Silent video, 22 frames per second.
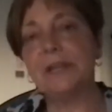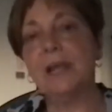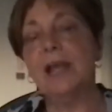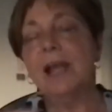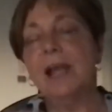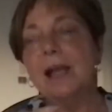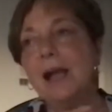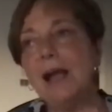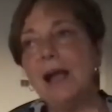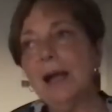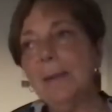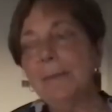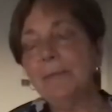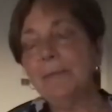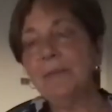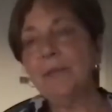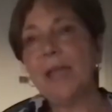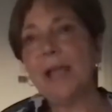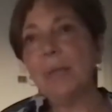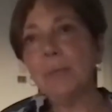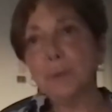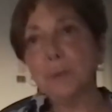Yeah. Um,
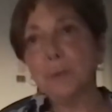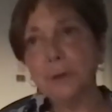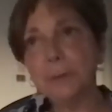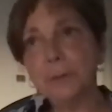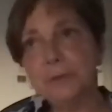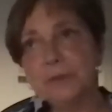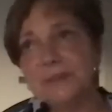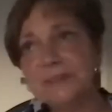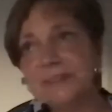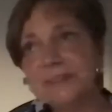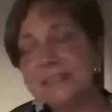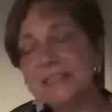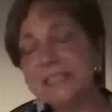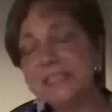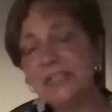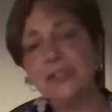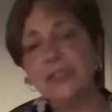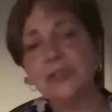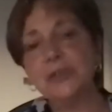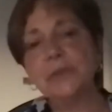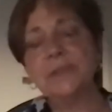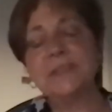Alberta music
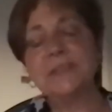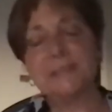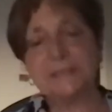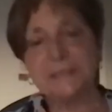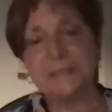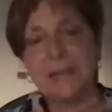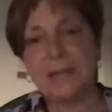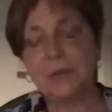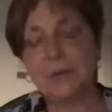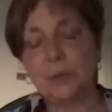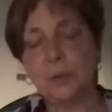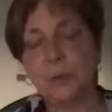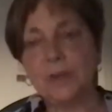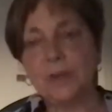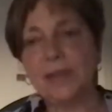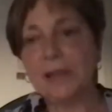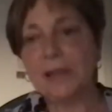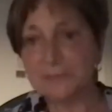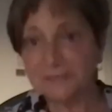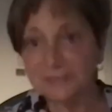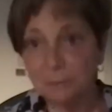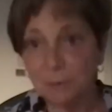teachers, I know we
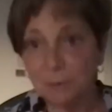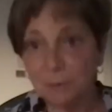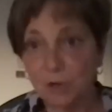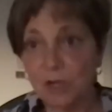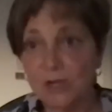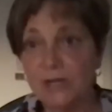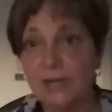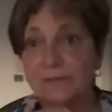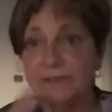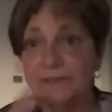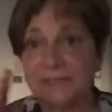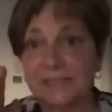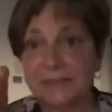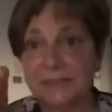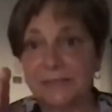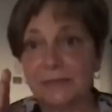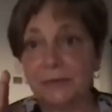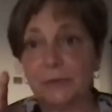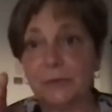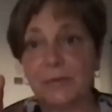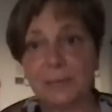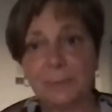have some on. I've seen a
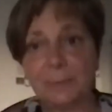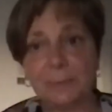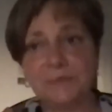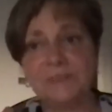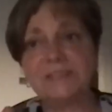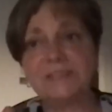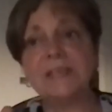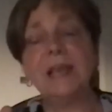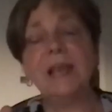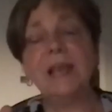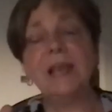few names.